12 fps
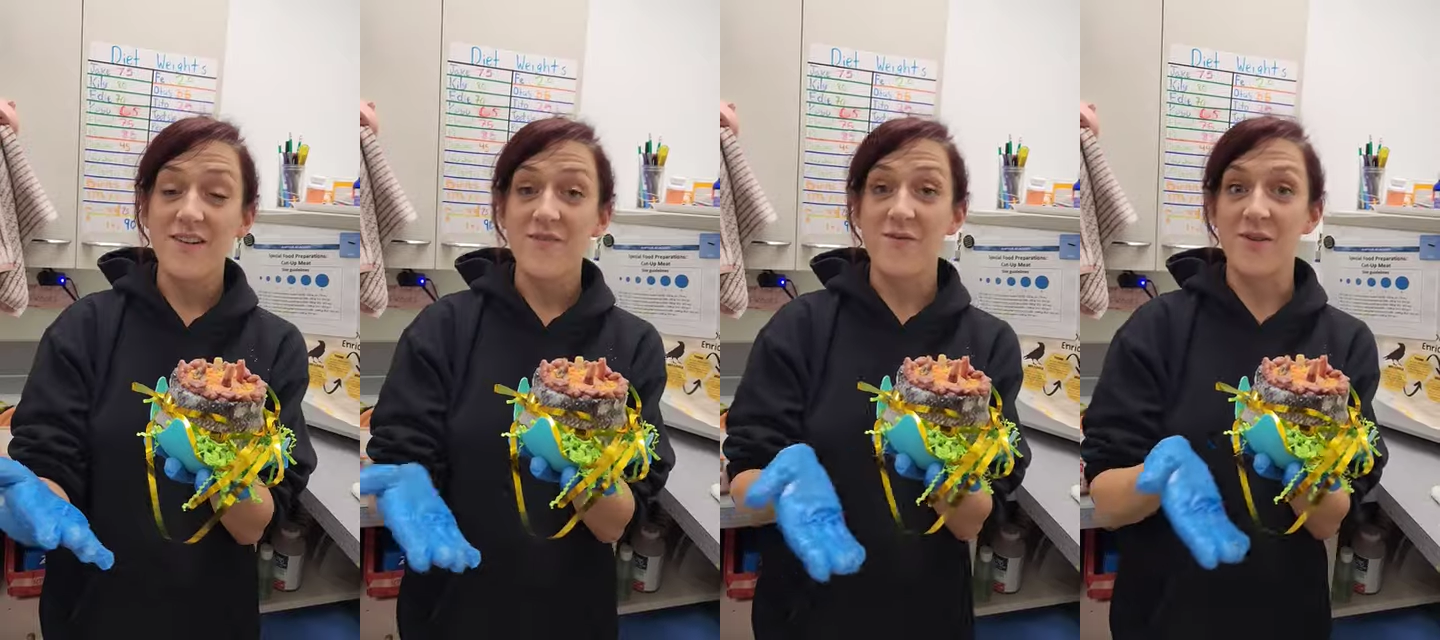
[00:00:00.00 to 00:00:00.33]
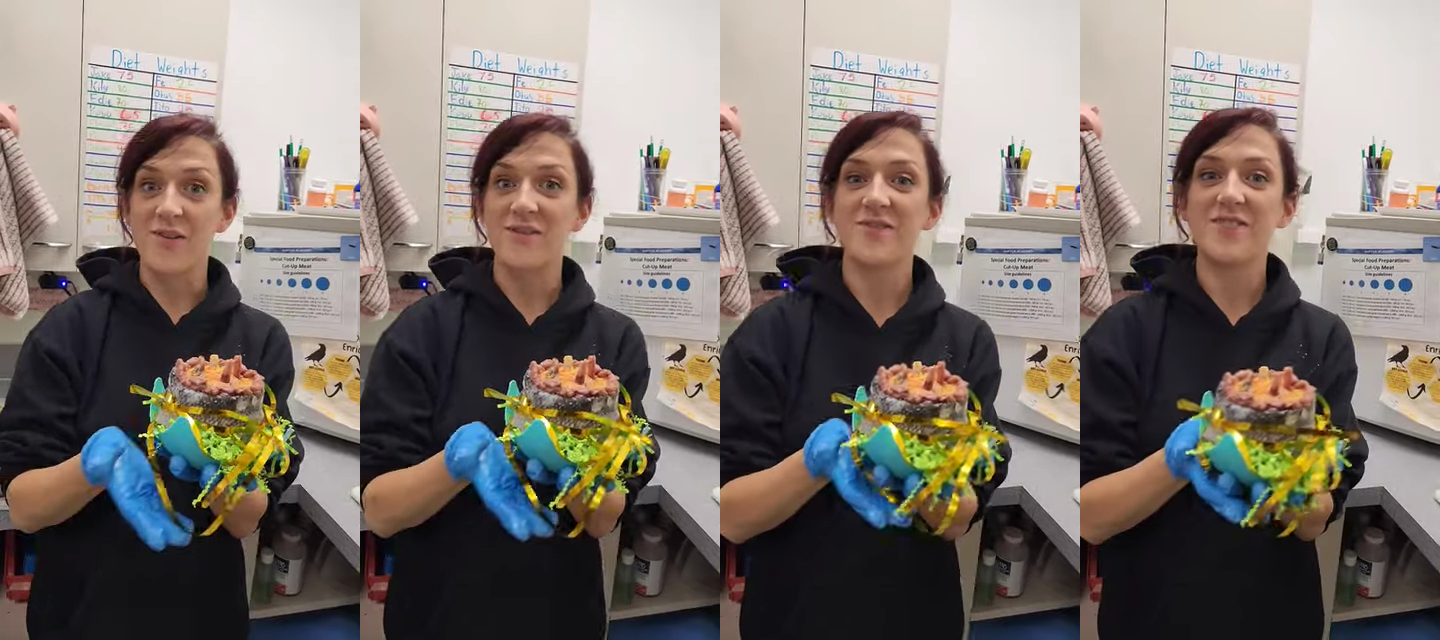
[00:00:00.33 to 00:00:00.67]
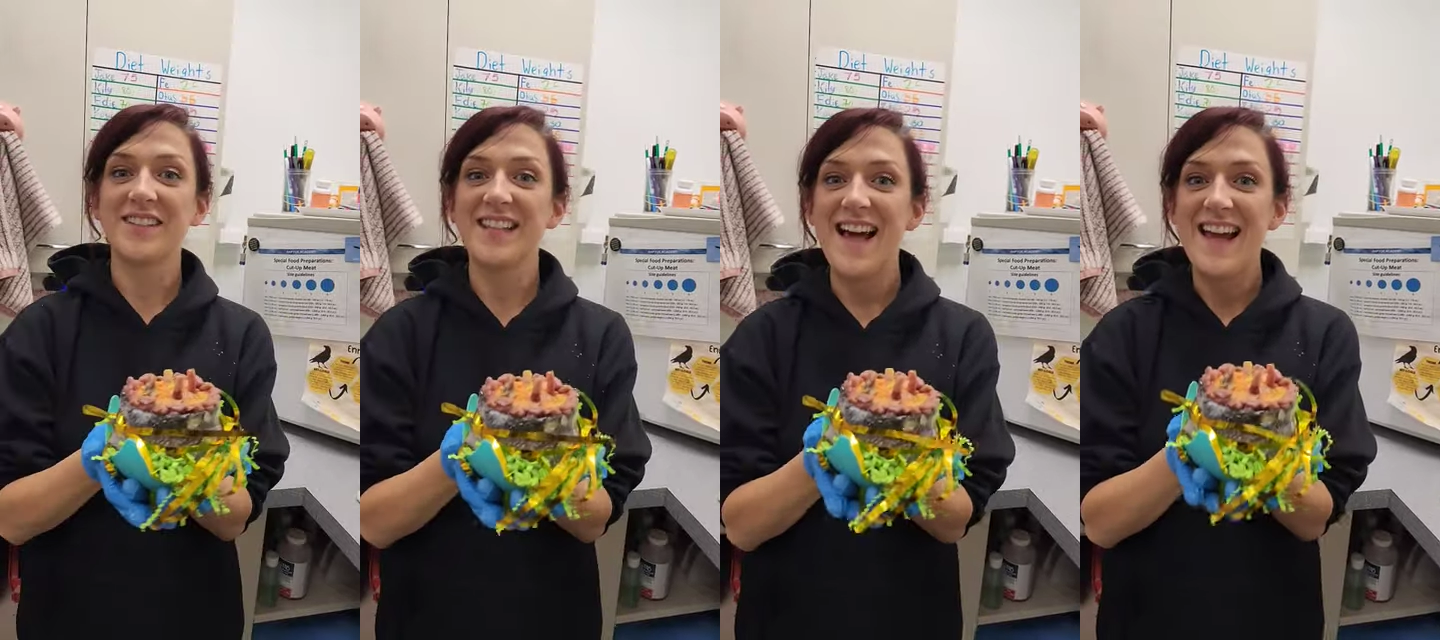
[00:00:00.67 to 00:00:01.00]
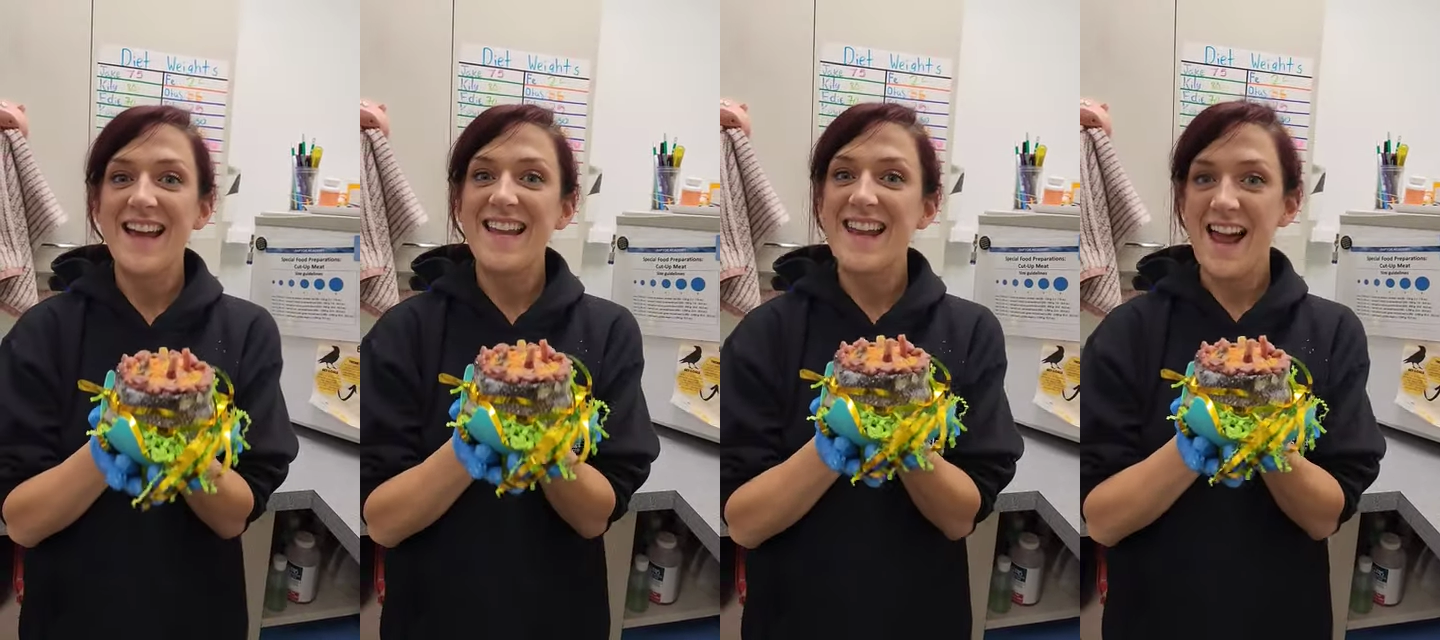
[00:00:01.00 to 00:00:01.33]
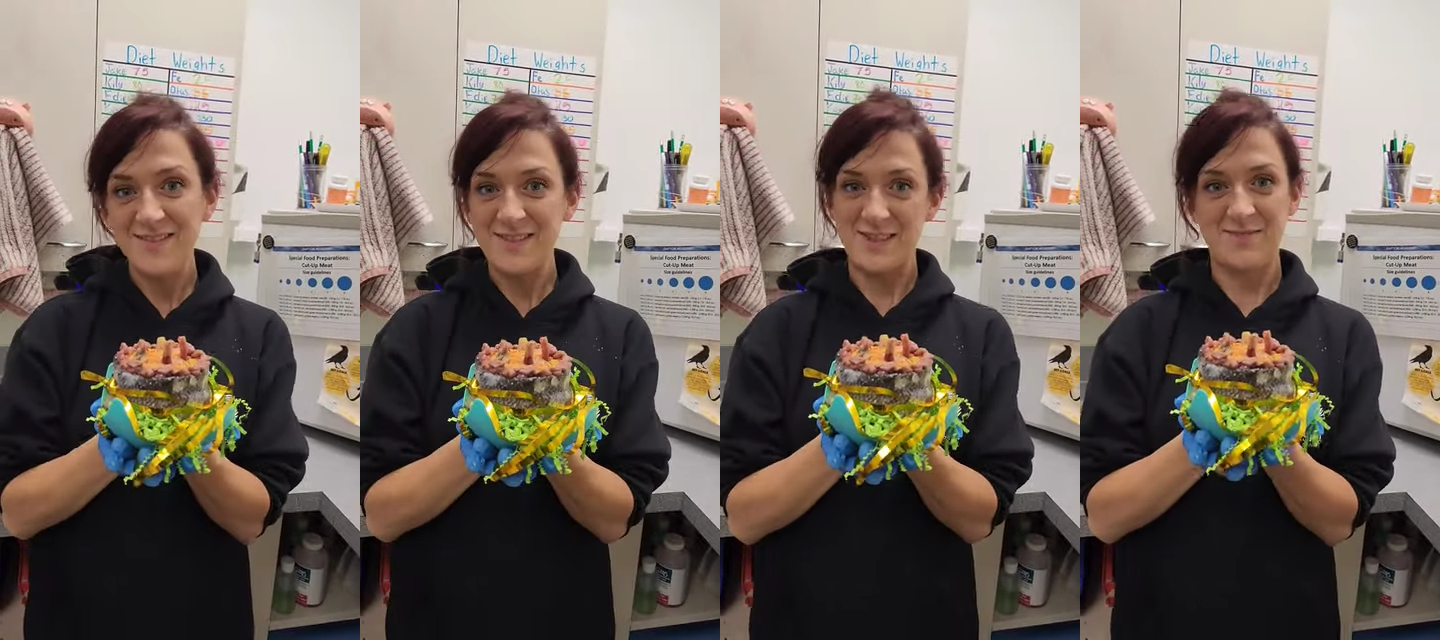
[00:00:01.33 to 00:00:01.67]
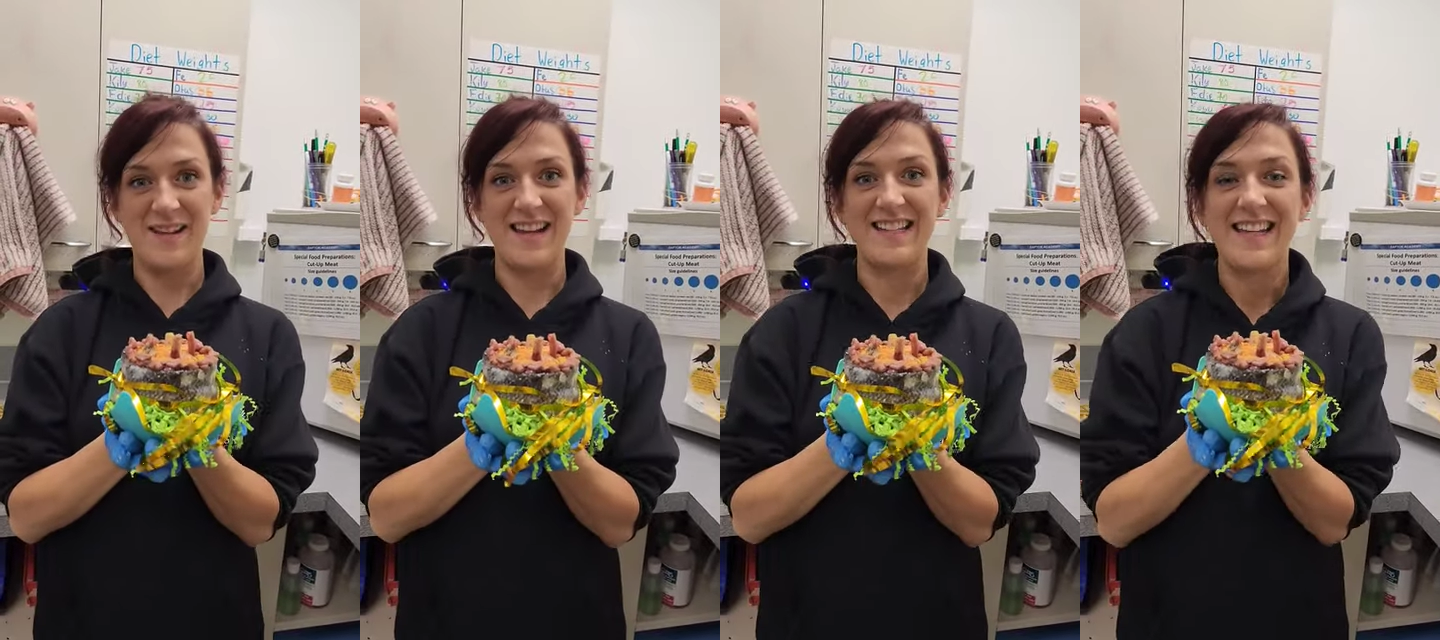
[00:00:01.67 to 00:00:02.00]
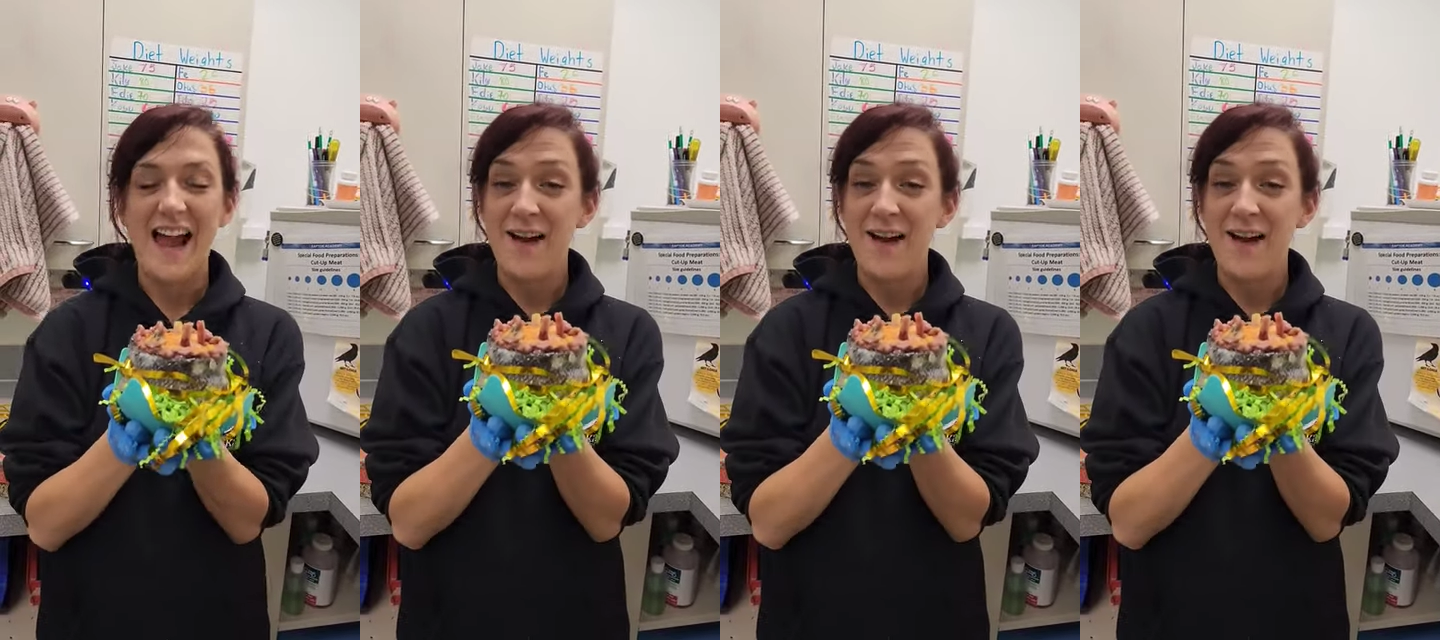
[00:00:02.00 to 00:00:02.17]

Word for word: 4th of July announcement.